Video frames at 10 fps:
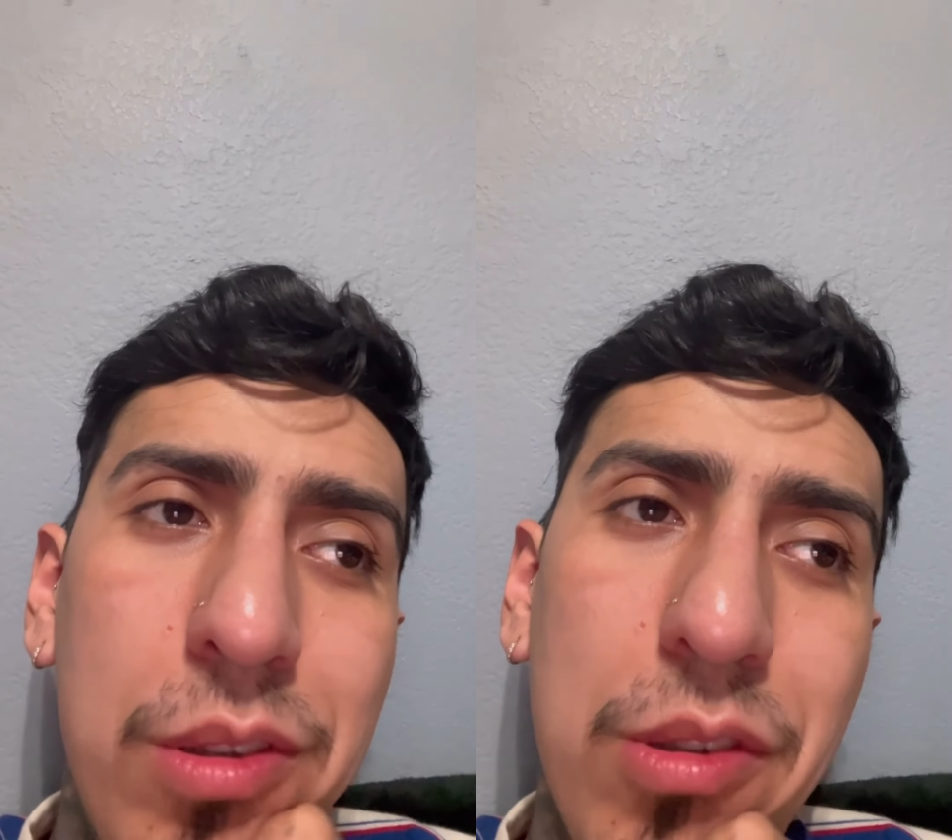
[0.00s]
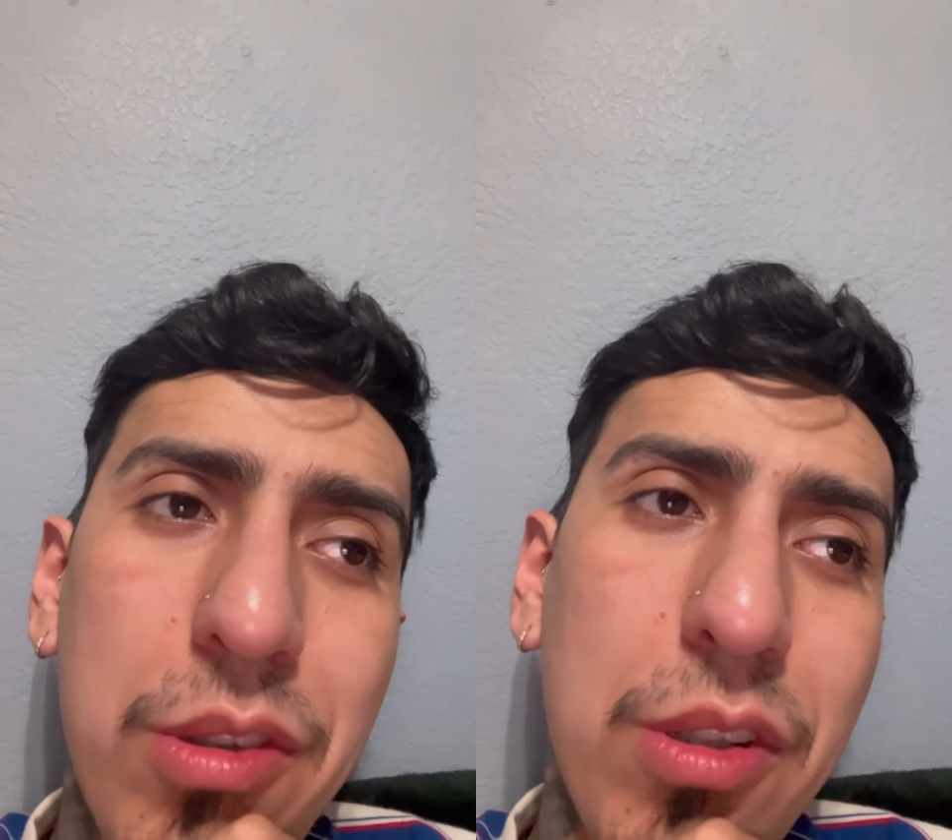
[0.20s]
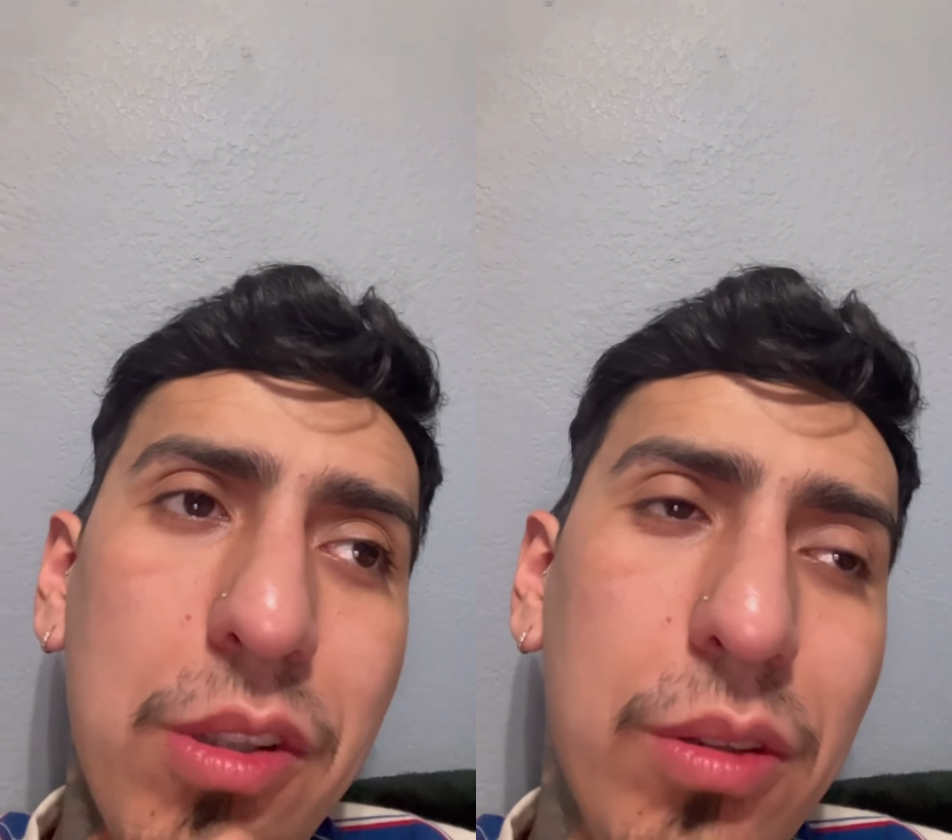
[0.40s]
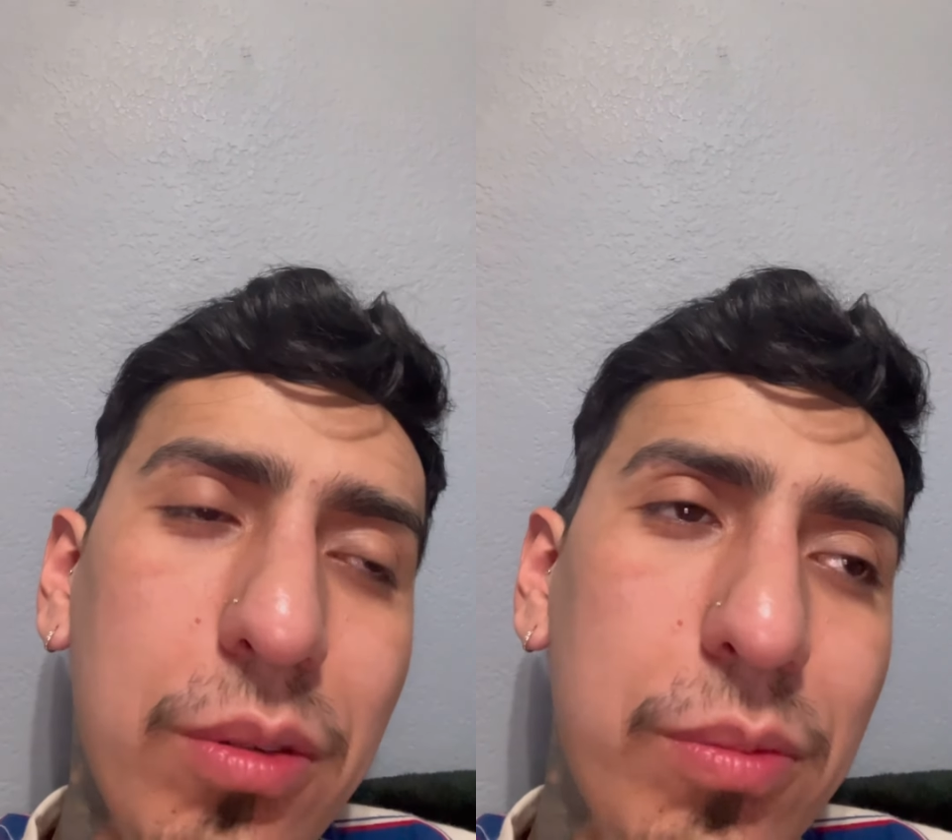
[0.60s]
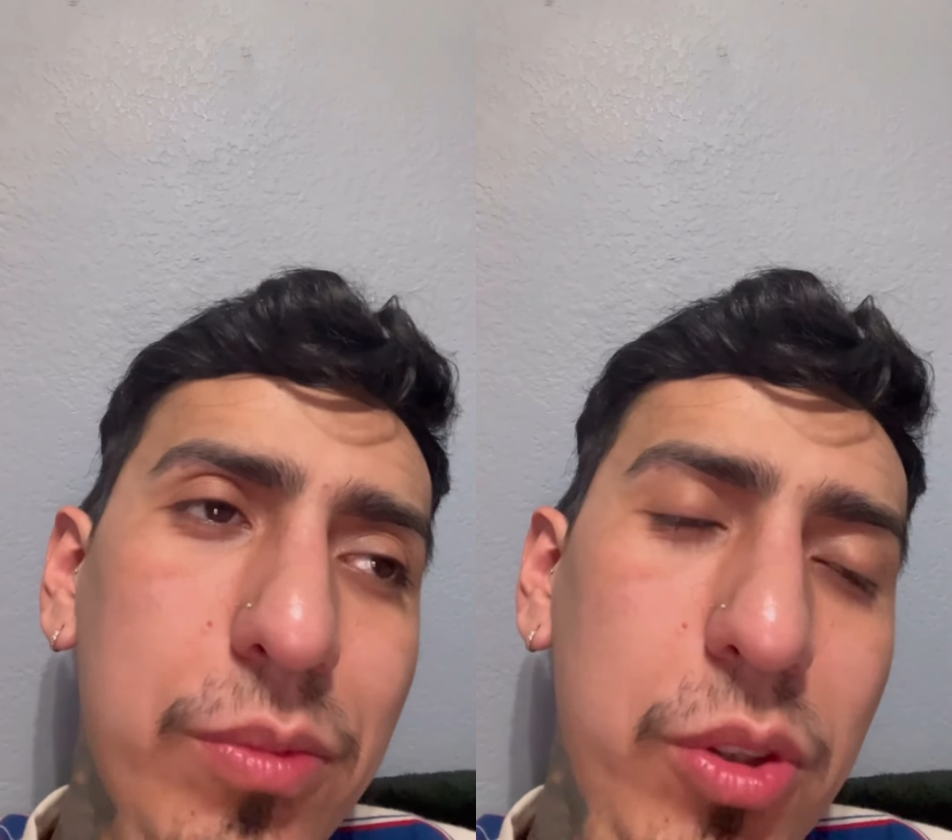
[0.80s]

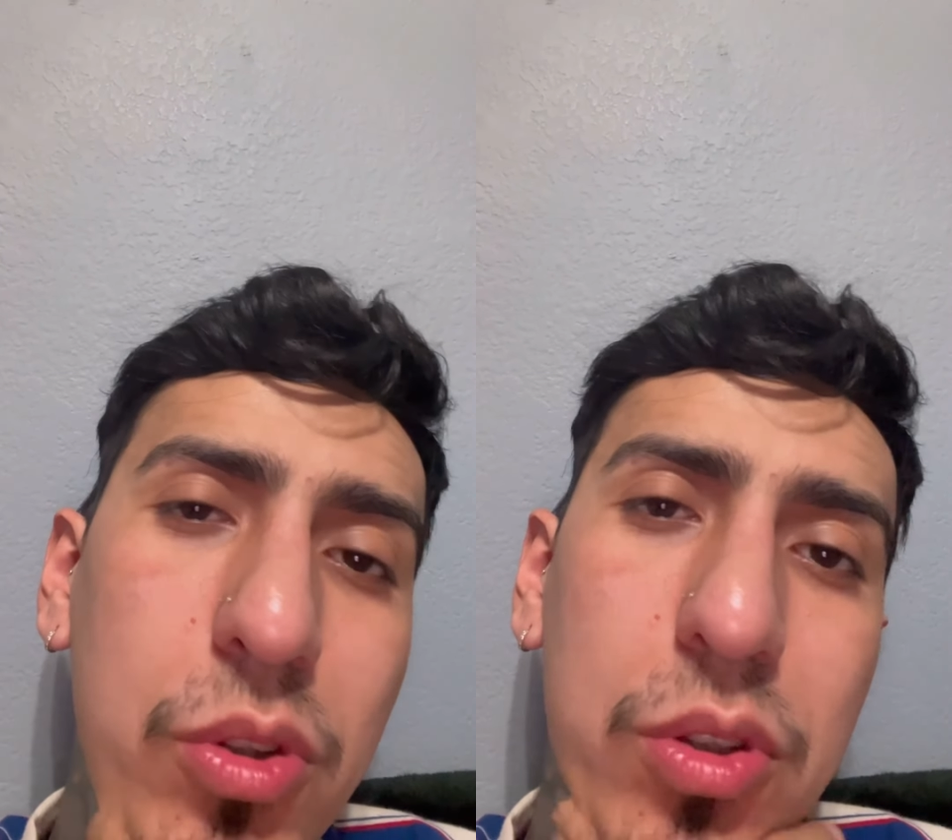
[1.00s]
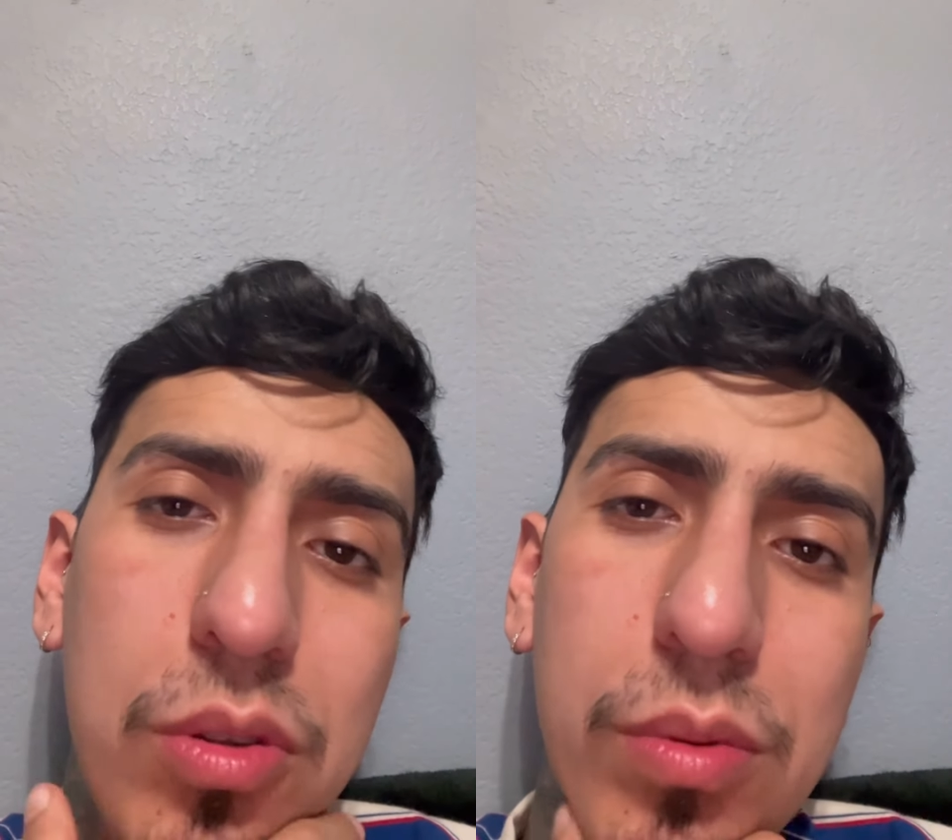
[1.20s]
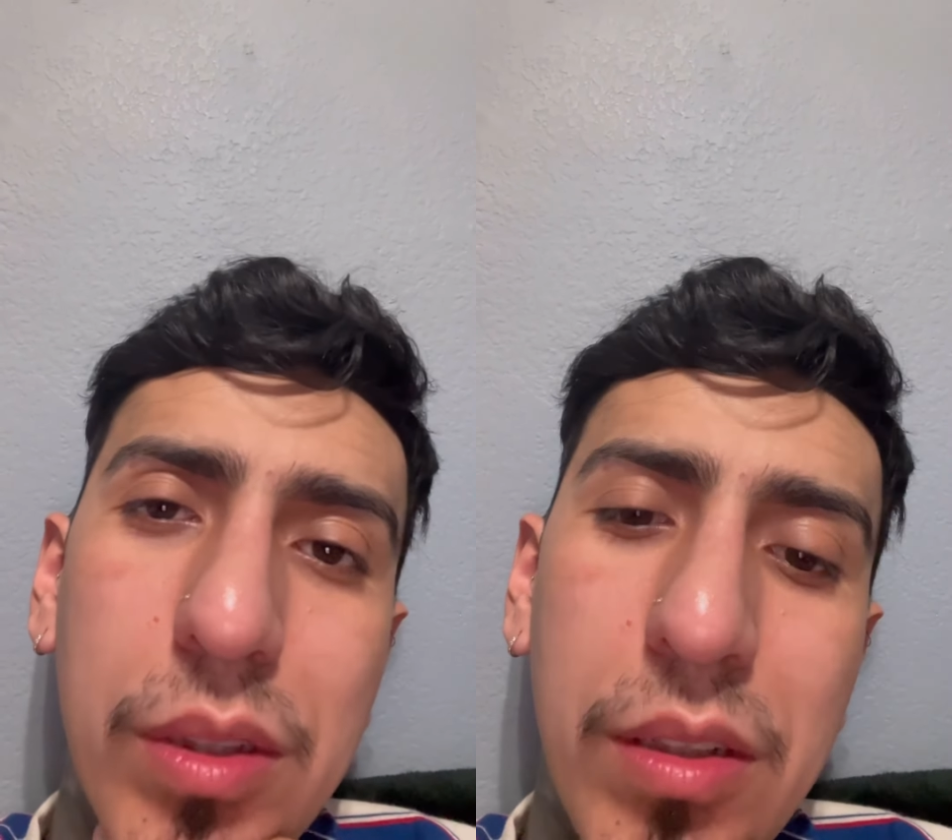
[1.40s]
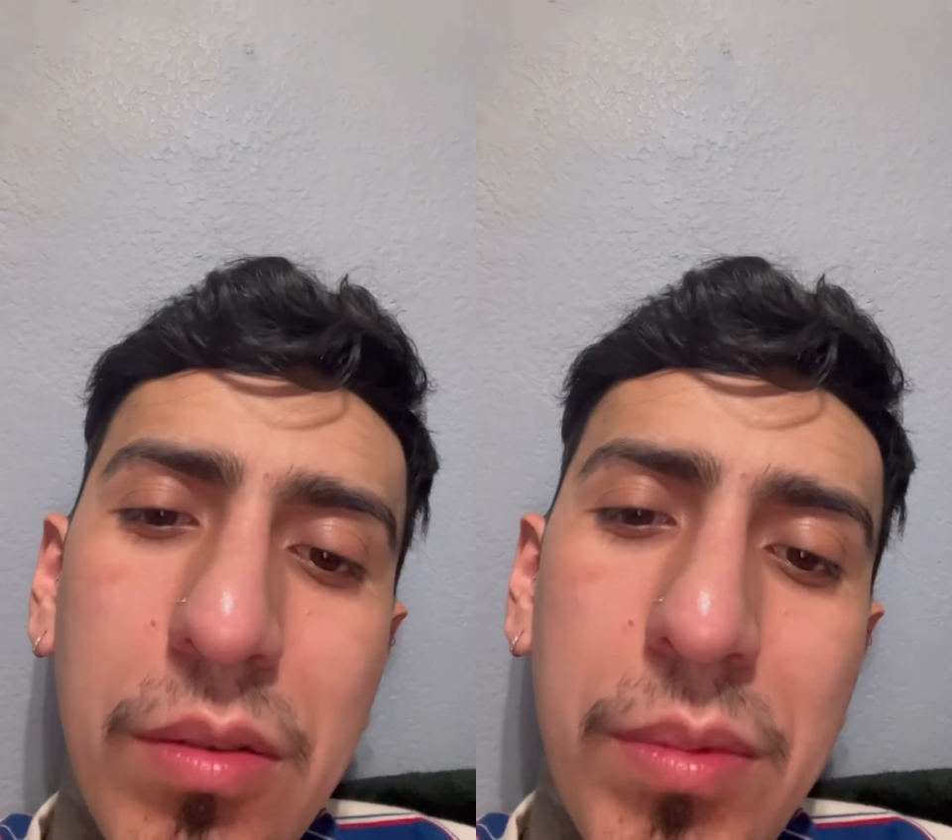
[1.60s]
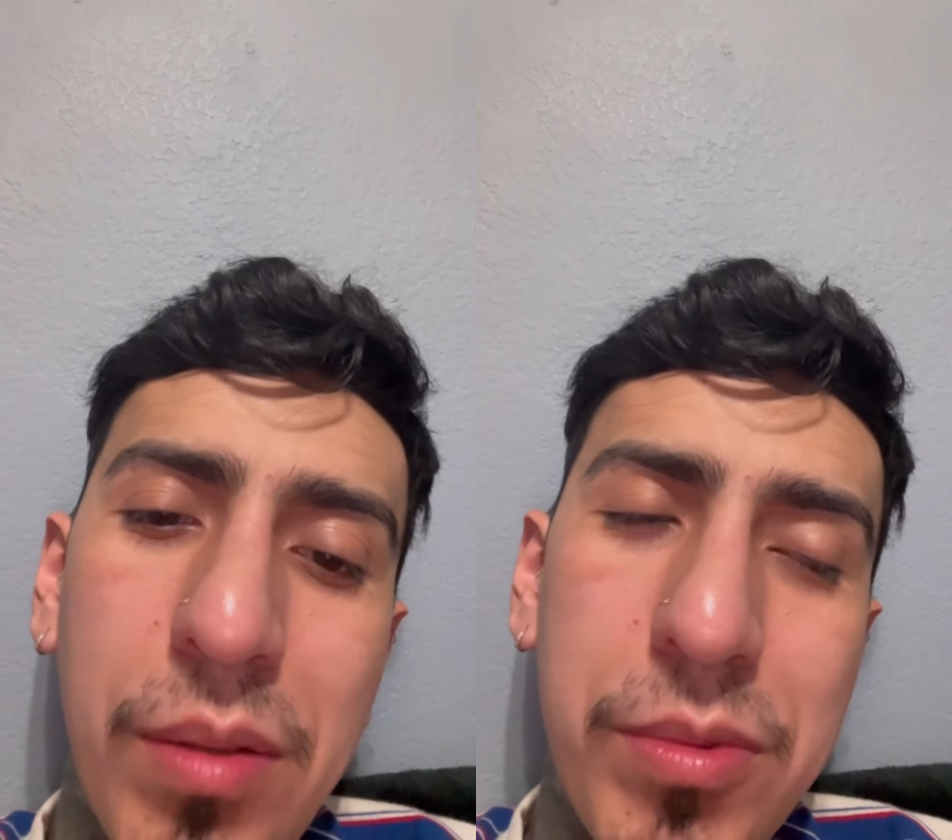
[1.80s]
So YouTube, you know what I
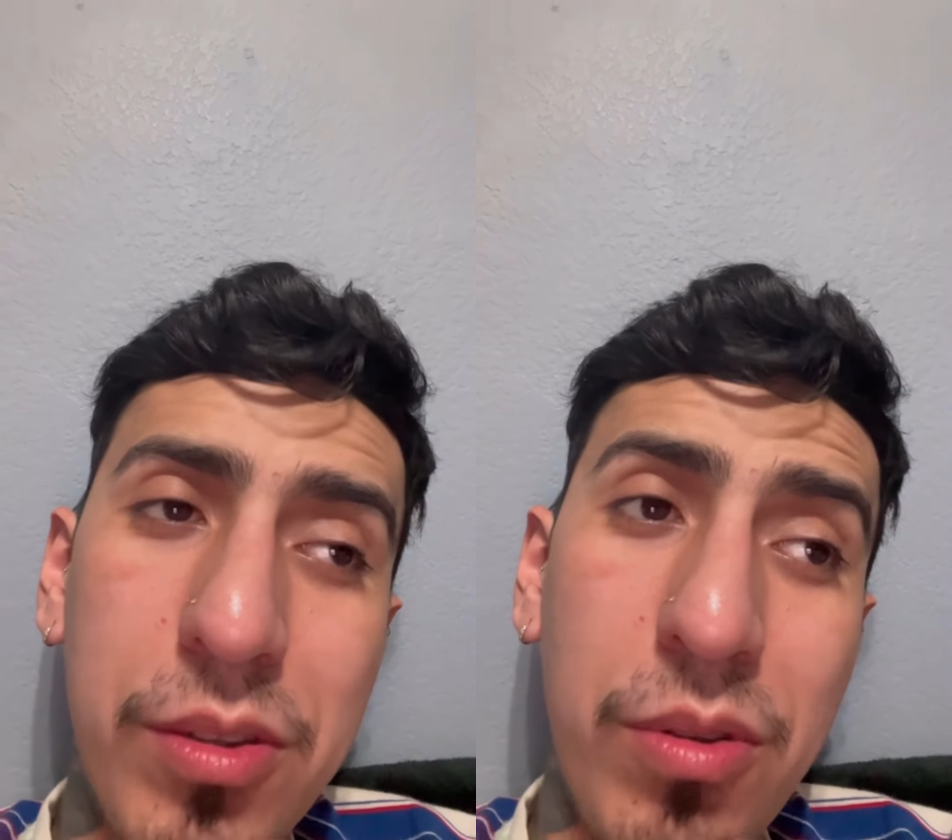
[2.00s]
mean, I'm just